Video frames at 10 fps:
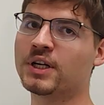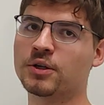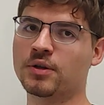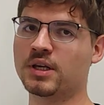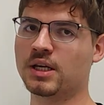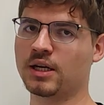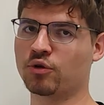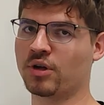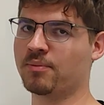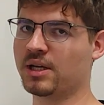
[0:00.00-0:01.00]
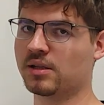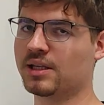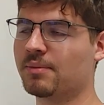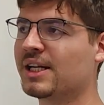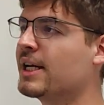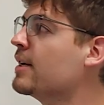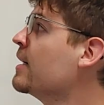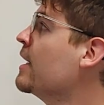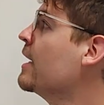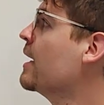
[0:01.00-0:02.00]
into the electrochemical double layer
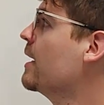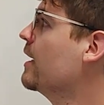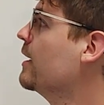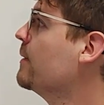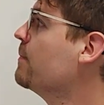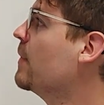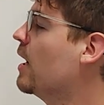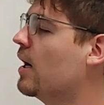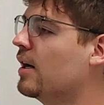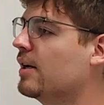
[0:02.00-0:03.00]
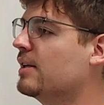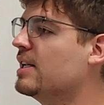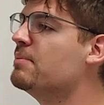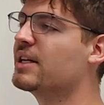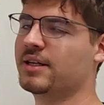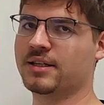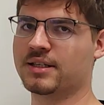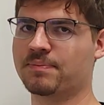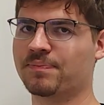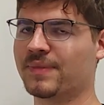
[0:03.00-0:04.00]
um, are
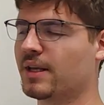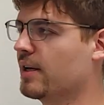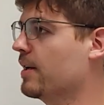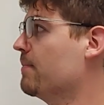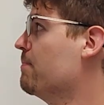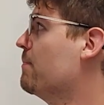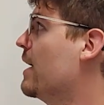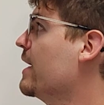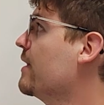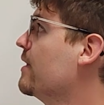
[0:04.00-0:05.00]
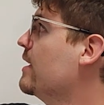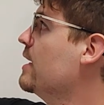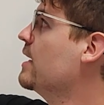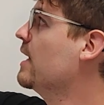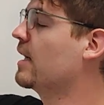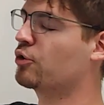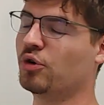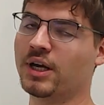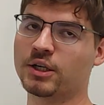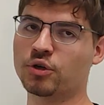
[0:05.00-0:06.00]
limited um, by the
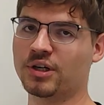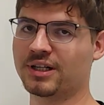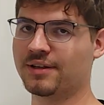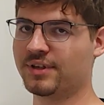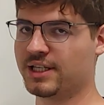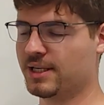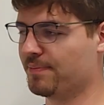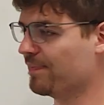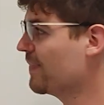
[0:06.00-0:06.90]
electrolyte conductivity.